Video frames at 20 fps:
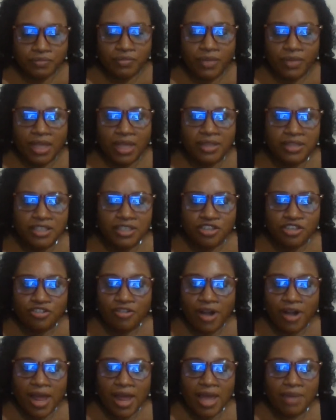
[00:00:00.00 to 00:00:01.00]

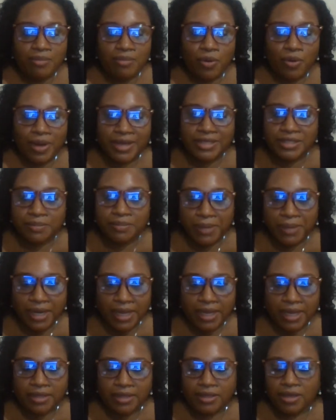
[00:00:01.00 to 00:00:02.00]
describe or
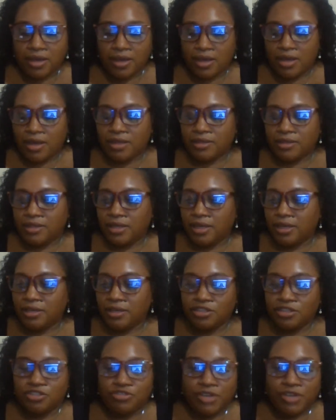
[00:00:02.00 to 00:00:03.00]
explain the
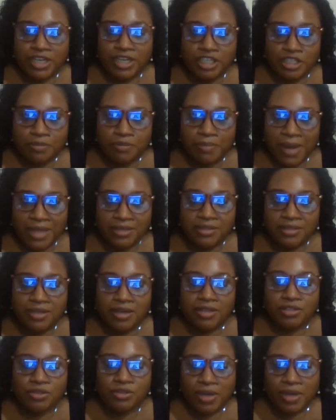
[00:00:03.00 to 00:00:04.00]
drainage patterns
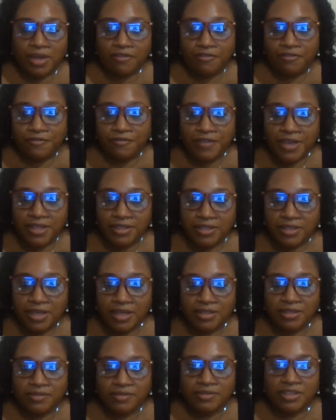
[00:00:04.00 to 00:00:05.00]
or give features
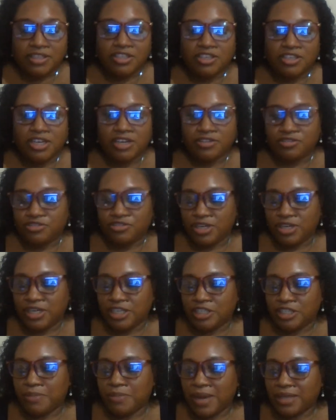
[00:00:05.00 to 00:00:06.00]
of the drainage
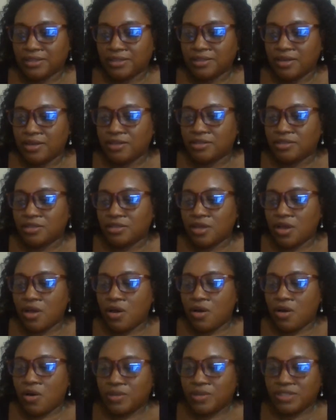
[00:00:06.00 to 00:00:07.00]
patterns
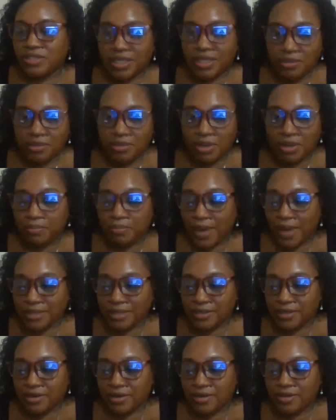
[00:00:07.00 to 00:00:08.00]
or settlement
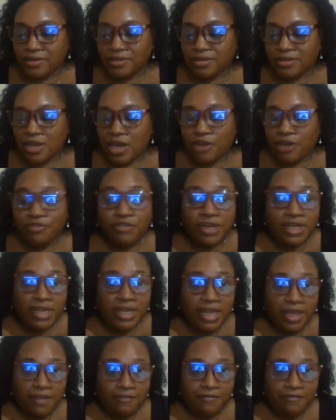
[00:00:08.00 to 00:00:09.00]
patterns,
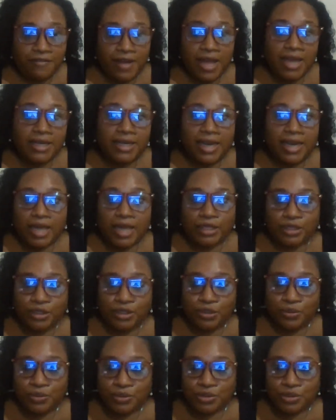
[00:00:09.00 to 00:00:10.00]
relief and land
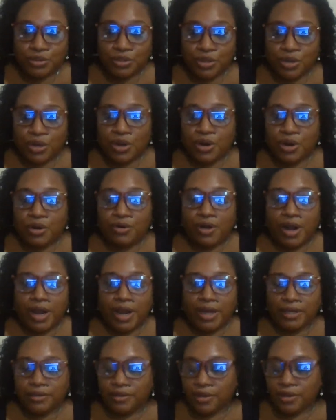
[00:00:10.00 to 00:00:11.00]
use,
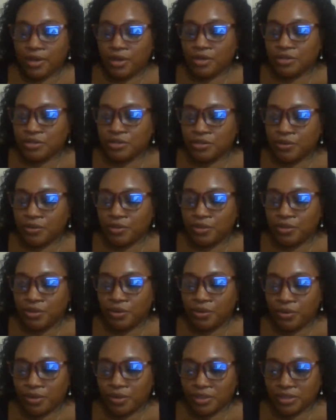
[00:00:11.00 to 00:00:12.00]
right? So
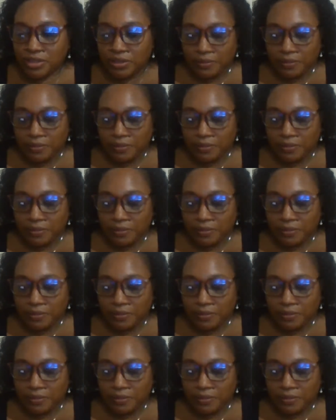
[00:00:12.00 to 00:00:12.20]
those